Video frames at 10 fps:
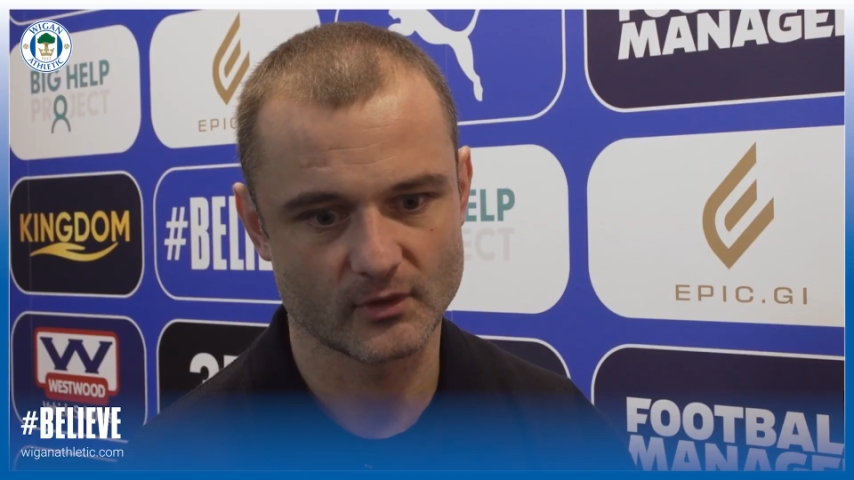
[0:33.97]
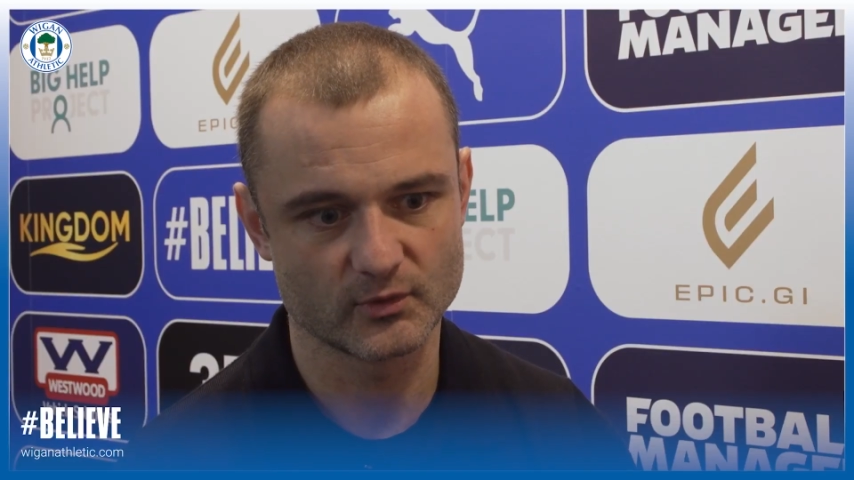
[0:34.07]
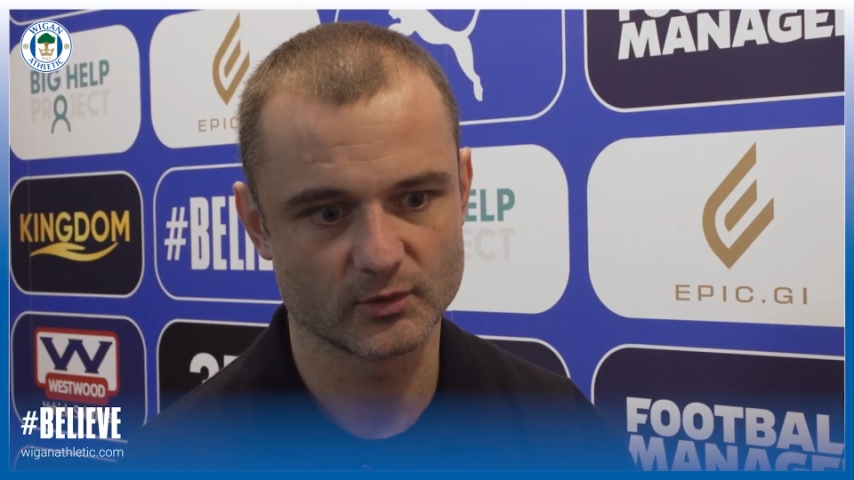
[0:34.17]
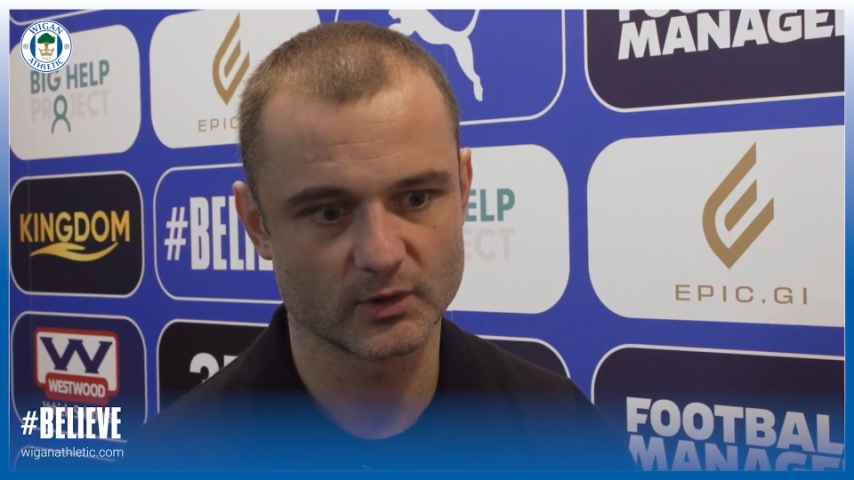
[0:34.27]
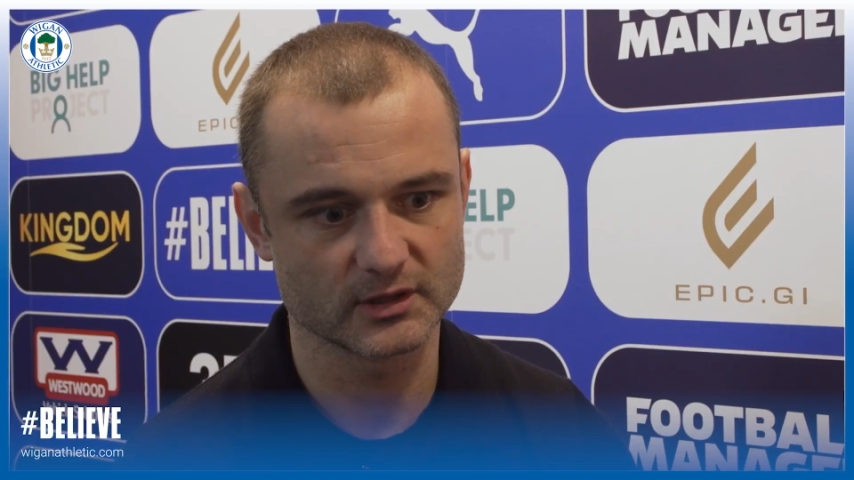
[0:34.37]

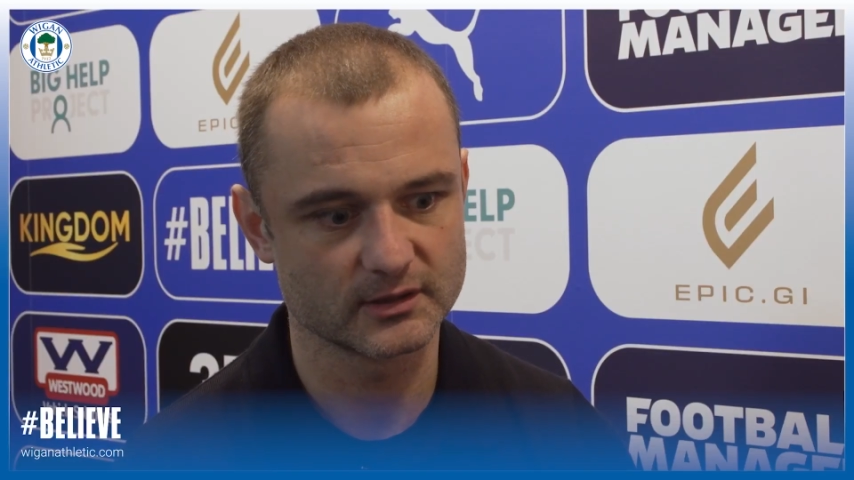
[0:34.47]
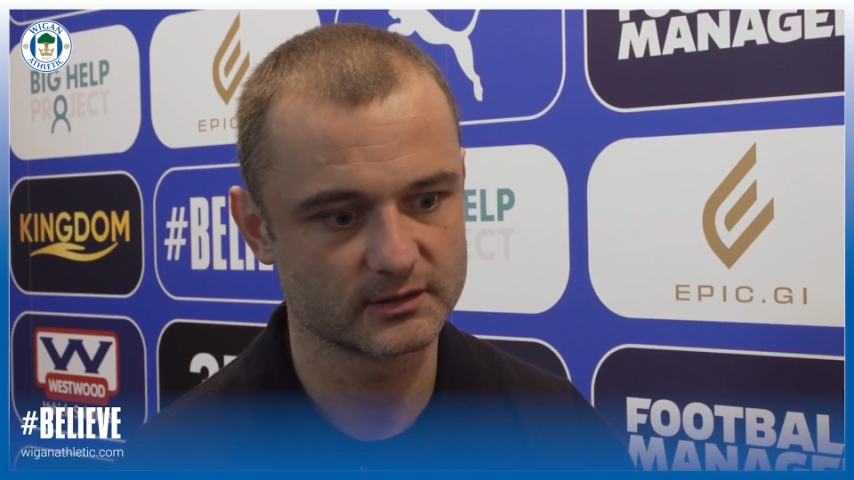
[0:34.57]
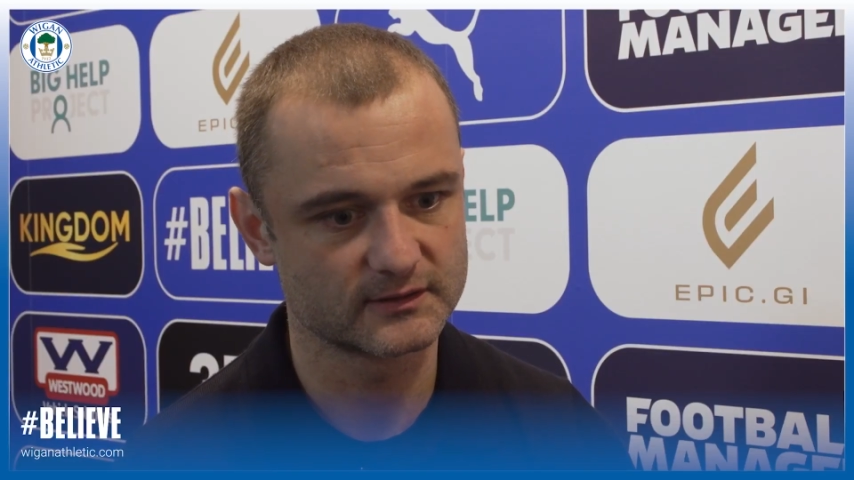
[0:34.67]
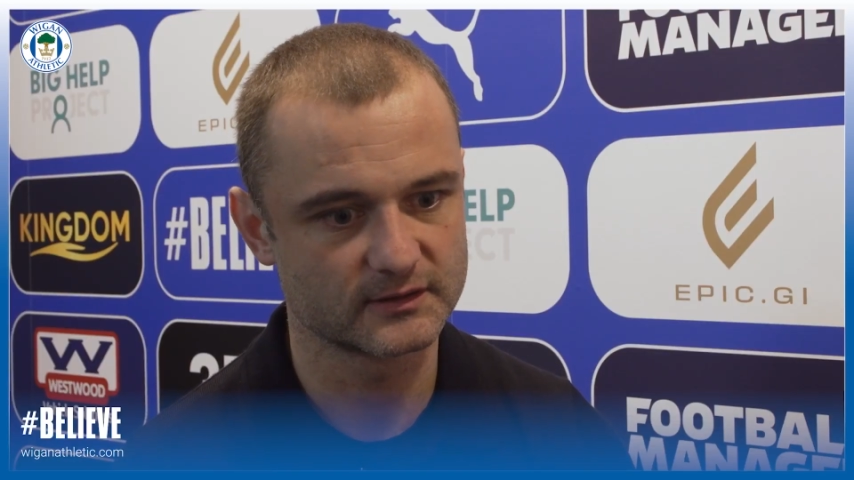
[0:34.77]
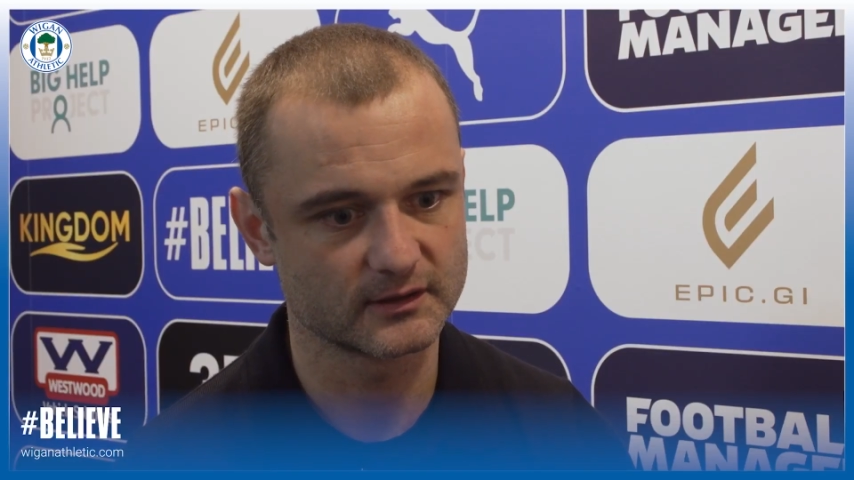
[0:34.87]
with the work
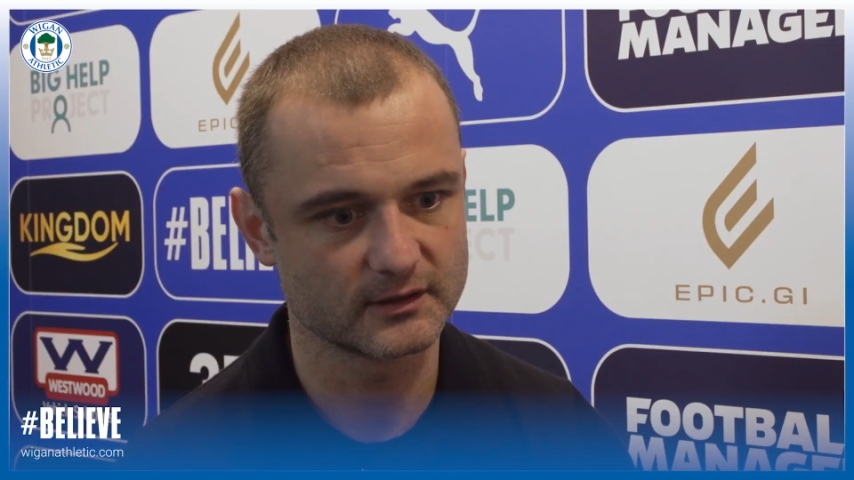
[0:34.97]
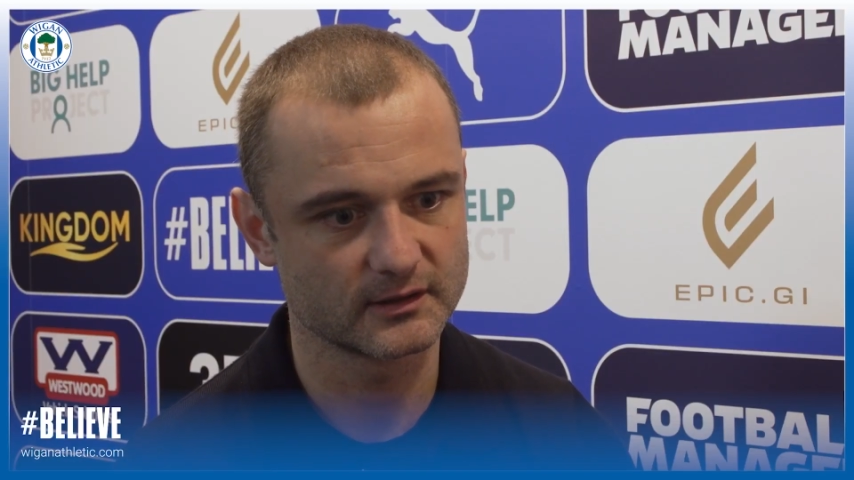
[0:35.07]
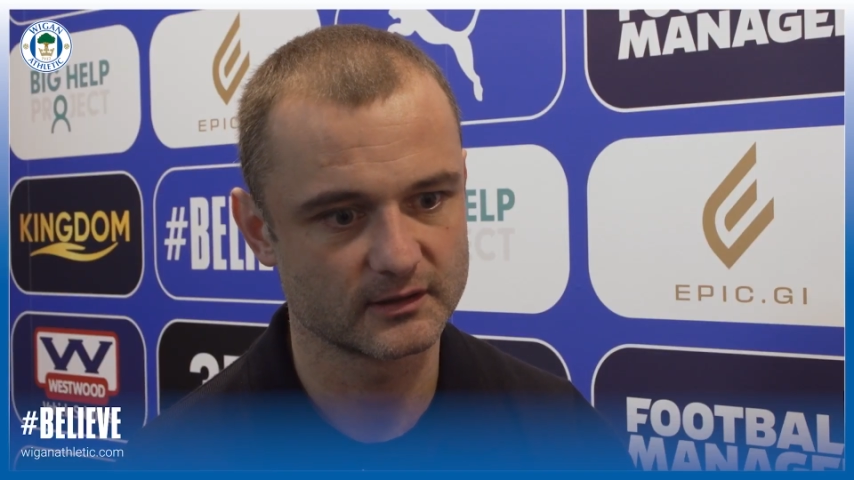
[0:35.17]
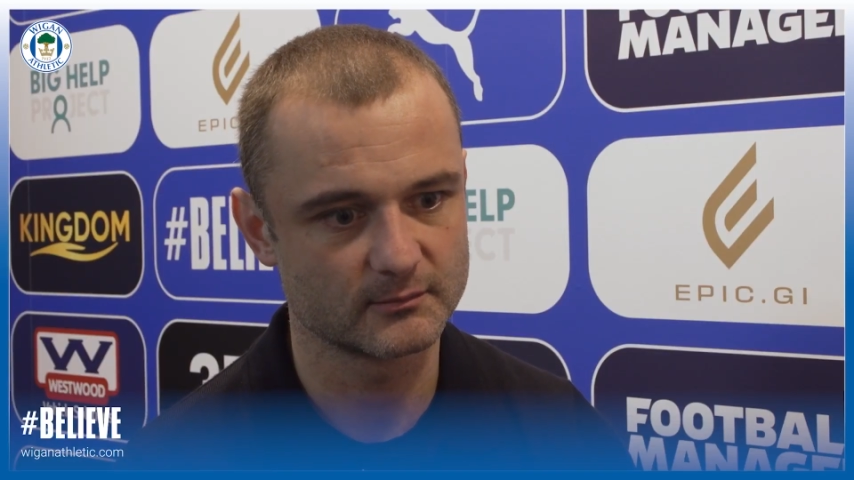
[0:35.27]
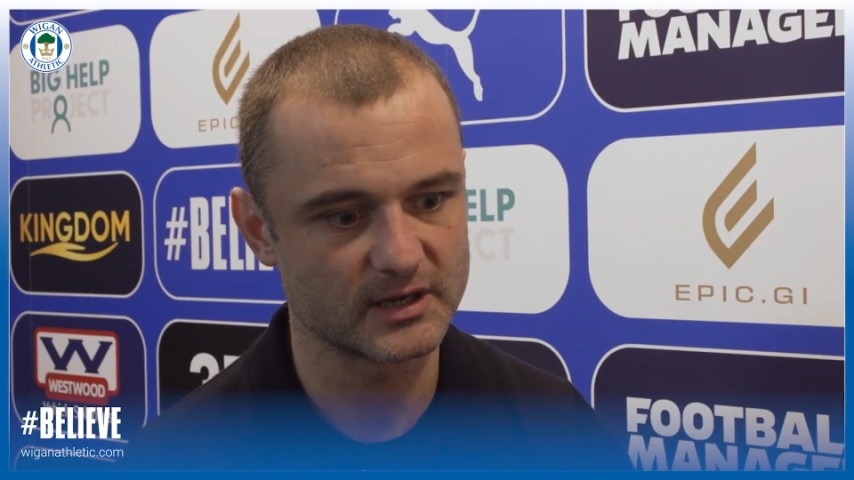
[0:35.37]
that that